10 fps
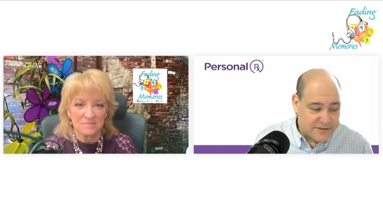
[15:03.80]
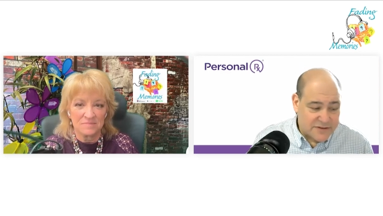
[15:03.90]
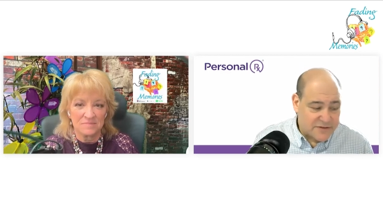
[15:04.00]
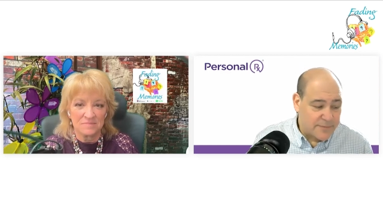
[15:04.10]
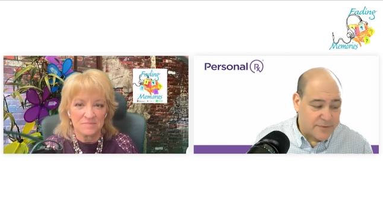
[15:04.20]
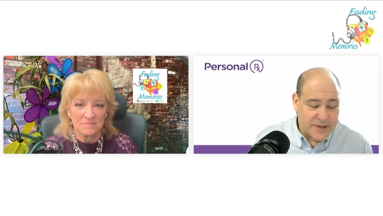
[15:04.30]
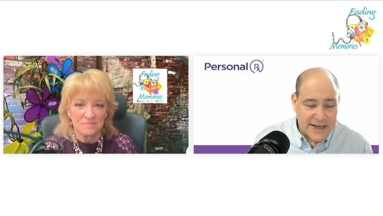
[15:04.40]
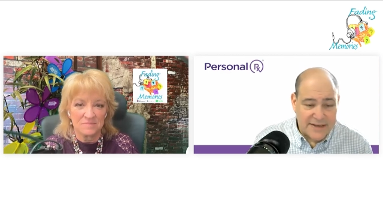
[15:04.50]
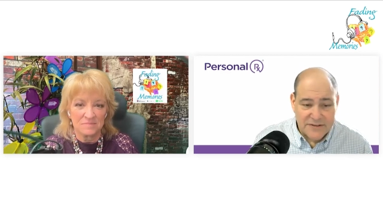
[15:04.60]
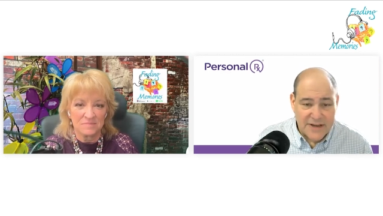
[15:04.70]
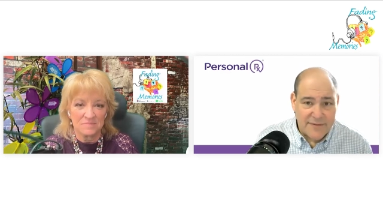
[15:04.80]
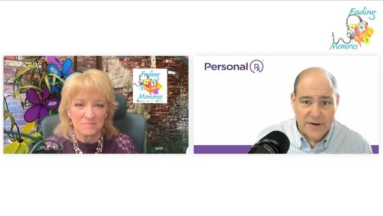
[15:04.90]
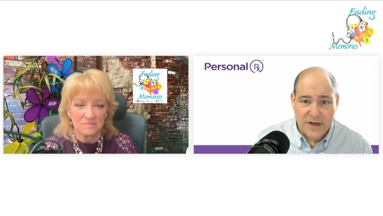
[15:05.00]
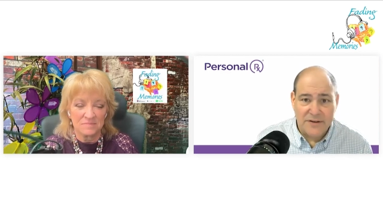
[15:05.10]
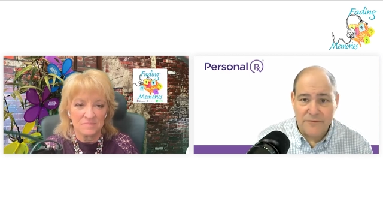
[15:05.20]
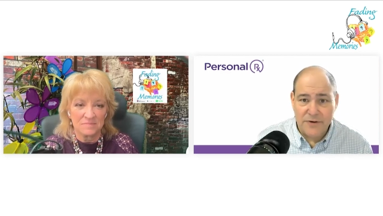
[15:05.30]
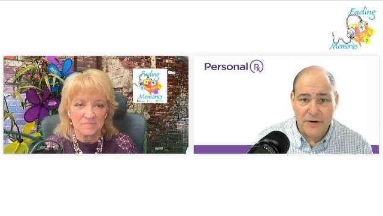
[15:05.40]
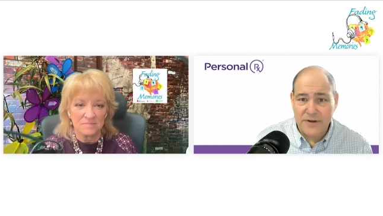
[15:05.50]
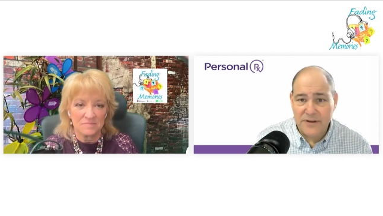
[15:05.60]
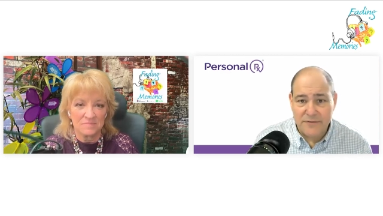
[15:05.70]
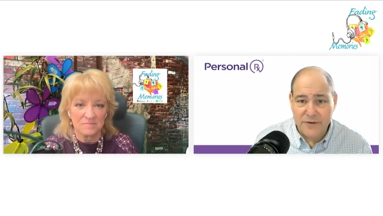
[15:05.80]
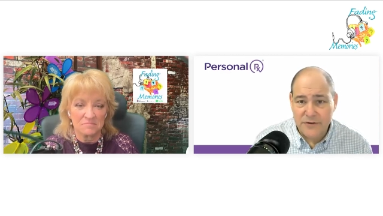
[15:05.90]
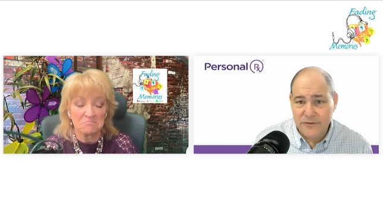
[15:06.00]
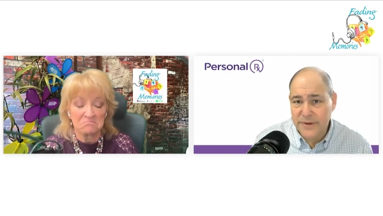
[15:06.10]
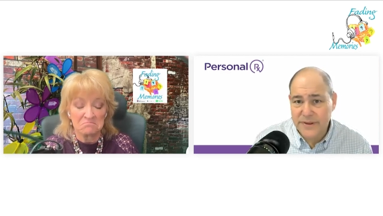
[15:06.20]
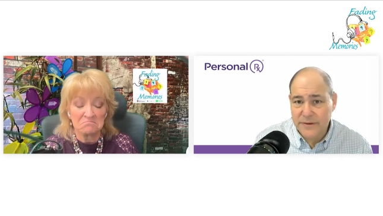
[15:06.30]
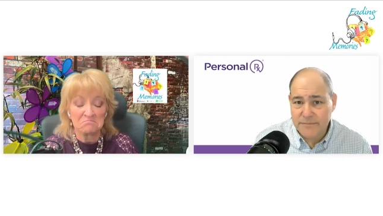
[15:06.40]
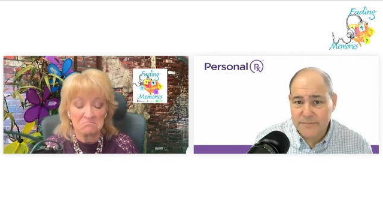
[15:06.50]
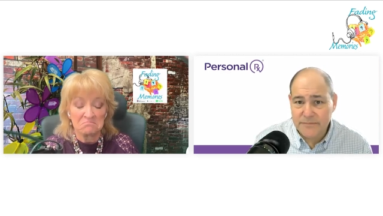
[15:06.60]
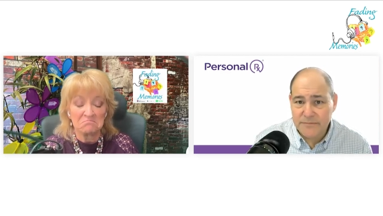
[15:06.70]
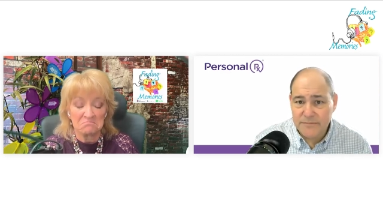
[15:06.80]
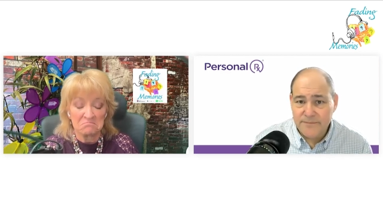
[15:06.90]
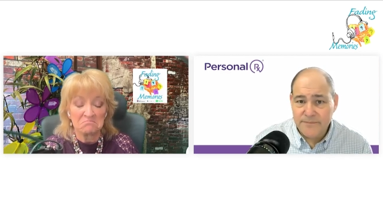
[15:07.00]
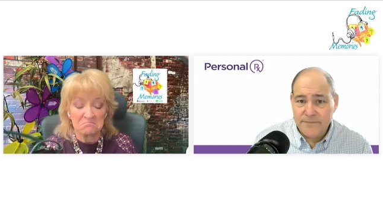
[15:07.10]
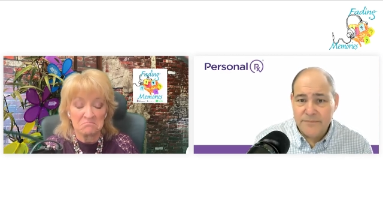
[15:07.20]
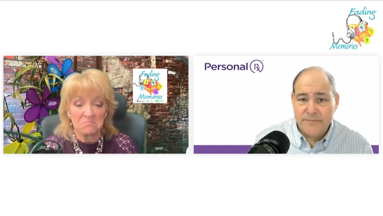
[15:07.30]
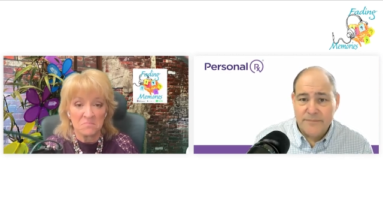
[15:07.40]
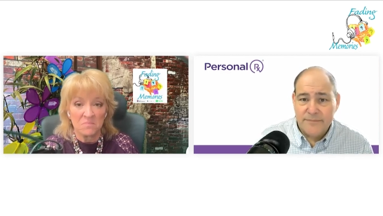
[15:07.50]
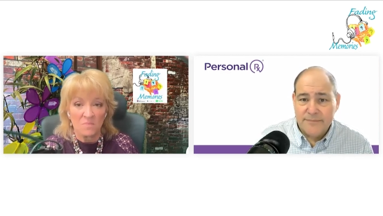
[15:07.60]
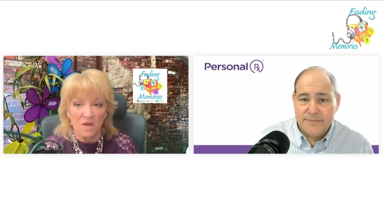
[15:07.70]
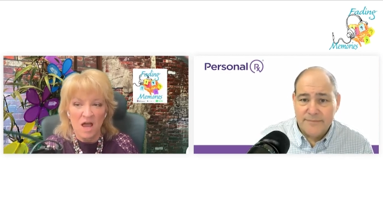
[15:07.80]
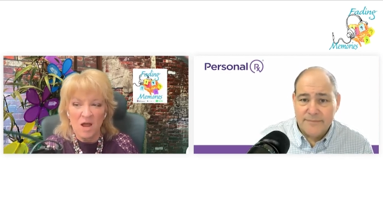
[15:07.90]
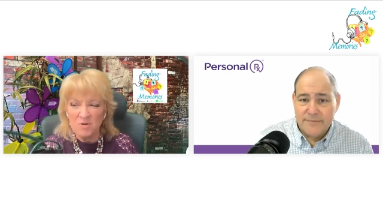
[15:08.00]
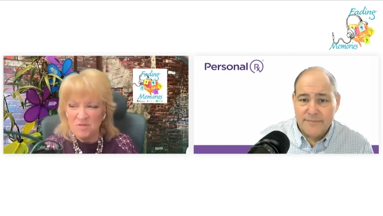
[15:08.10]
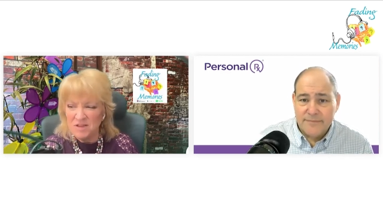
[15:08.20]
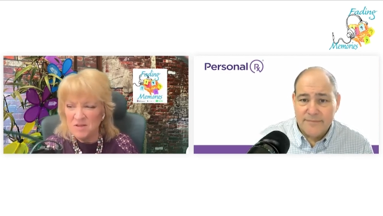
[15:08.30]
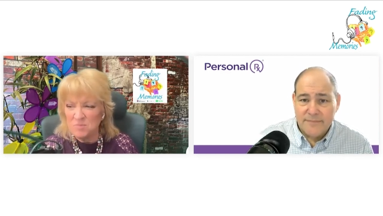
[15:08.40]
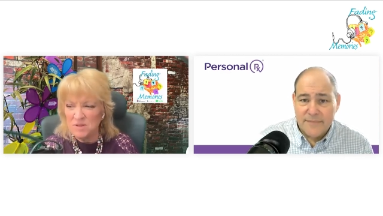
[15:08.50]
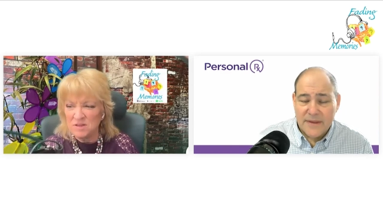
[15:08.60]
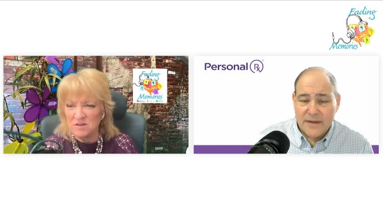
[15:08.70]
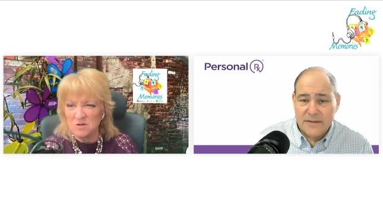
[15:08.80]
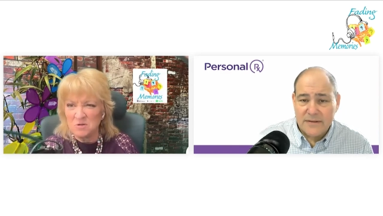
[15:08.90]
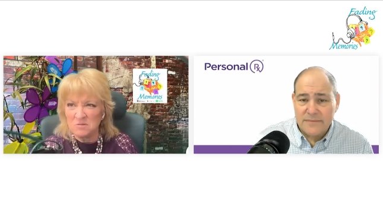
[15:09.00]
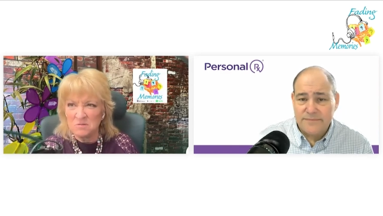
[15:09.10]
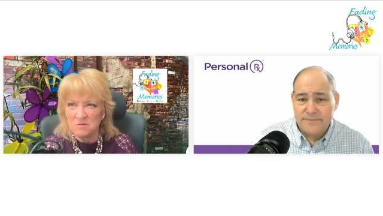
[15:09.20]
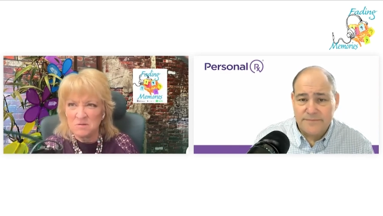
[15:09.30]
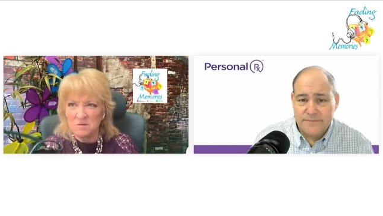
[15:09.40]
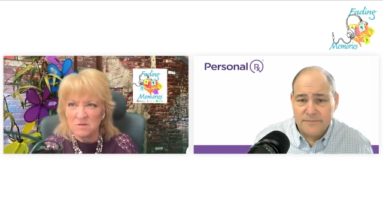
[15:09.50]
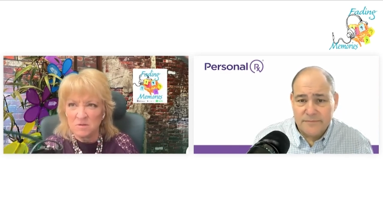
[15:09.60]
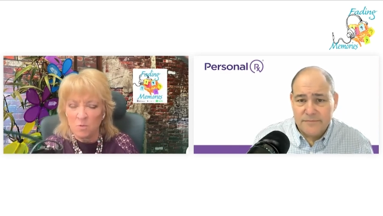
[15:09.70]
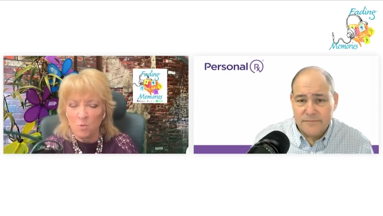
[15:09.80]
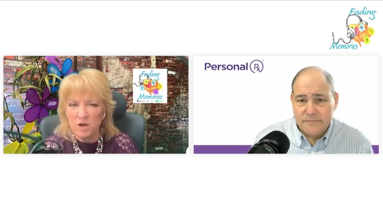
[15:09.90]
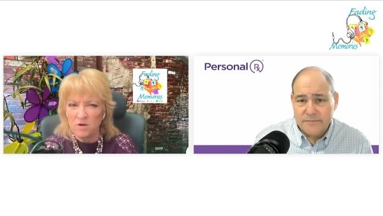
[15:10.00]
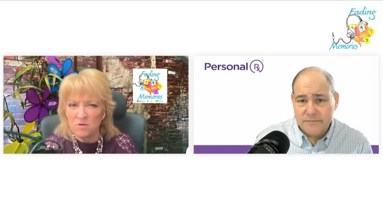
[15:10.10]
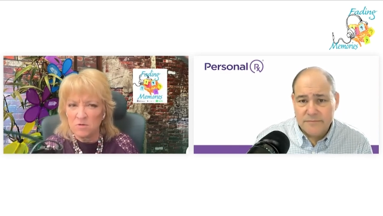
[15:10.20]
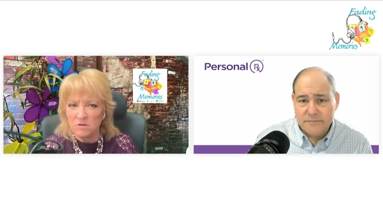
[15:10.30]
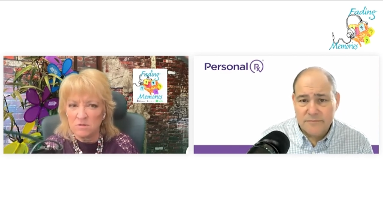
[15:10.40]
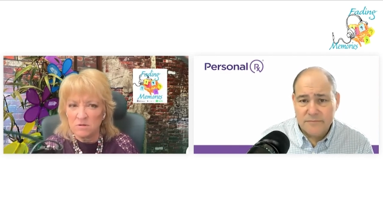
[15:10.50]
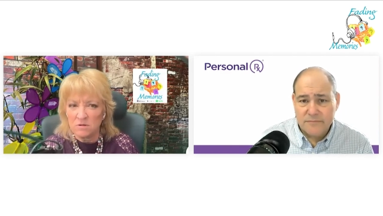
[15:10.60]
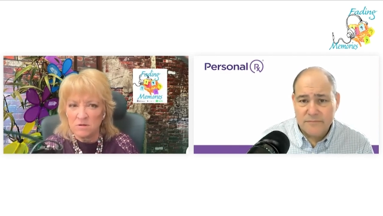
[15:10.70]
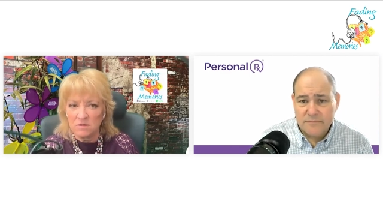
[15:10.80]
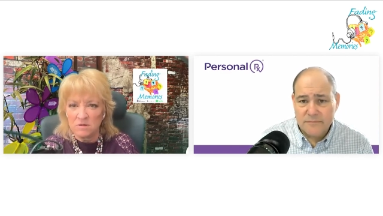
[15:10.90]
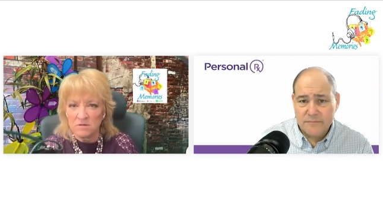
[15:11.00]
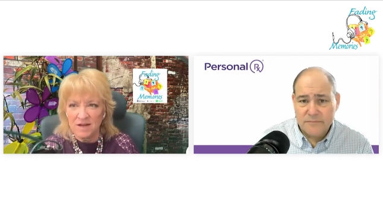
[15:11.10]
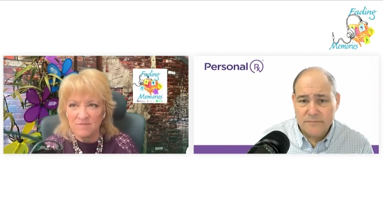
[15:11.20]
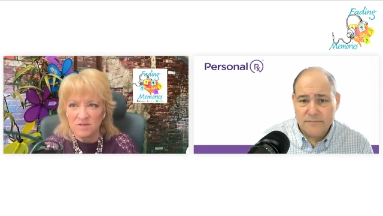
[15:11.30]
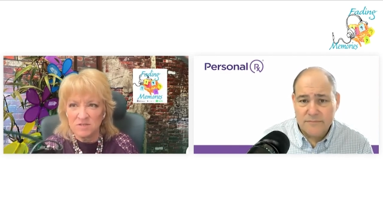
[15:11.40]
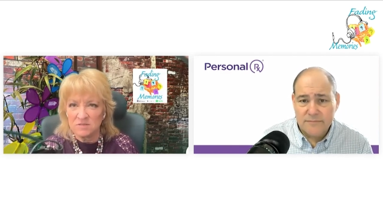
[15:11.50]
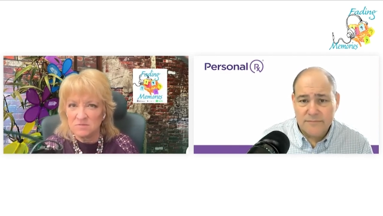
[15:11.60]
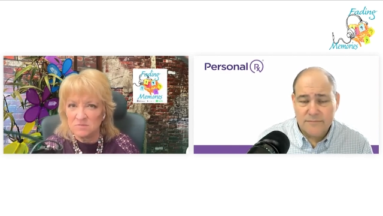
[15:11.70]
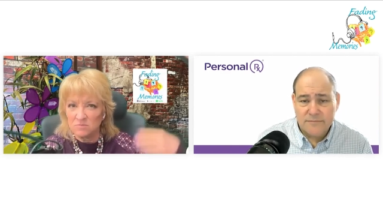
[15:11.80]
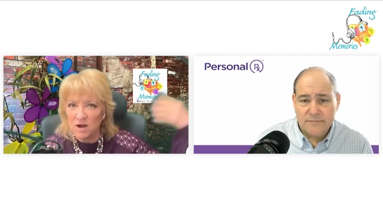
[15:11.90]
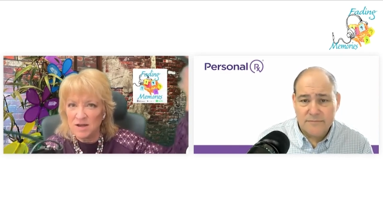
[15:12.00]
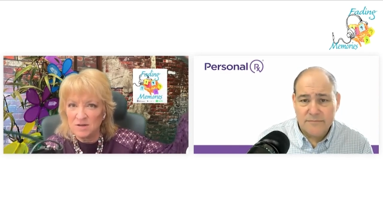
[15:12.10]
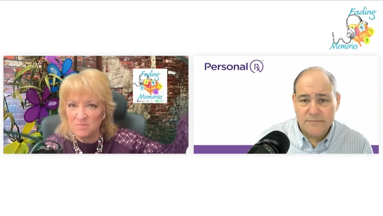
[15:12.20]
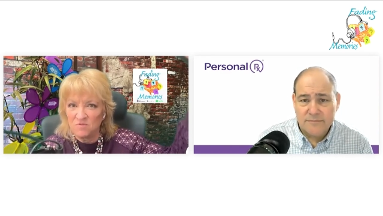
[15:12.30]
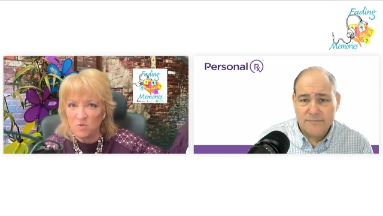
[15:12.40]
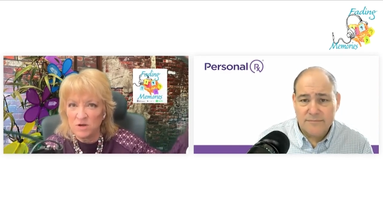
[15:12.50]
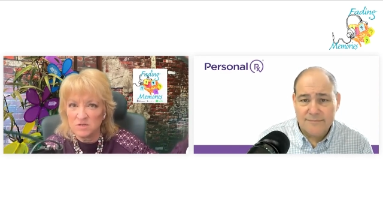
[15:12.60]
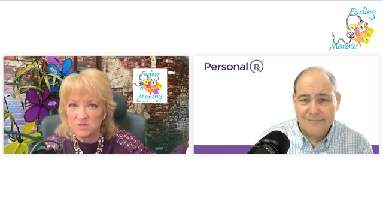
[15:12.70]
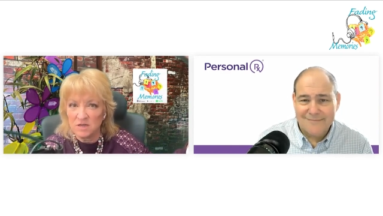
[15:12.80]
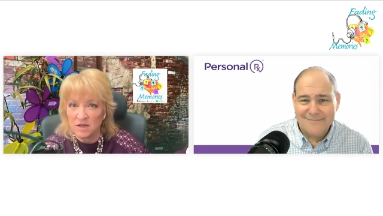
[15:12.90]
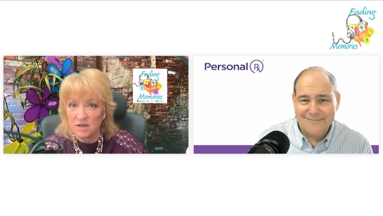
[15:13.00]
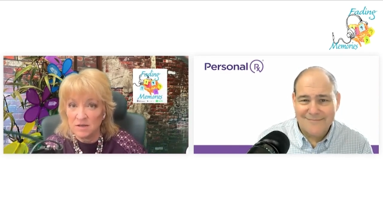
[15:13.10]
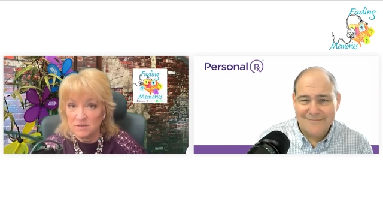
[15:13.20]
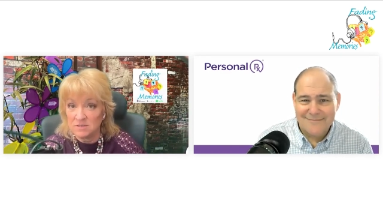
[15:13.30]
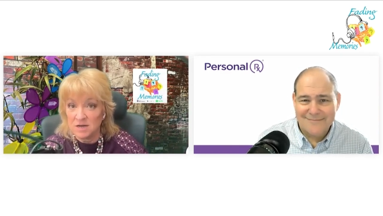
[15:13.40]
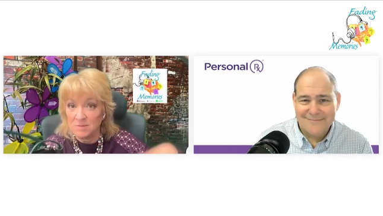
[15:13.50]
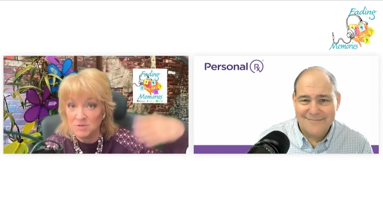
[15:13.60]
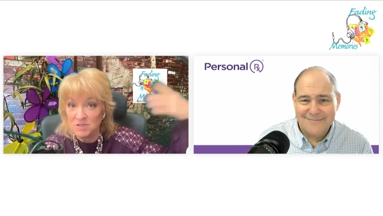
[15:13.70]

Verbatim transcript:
Speaker 1: is simple. They just have it on their phone and their phone's with them.
Speaker 2: I would think it'd be a little weird to have this random voice say, It's time to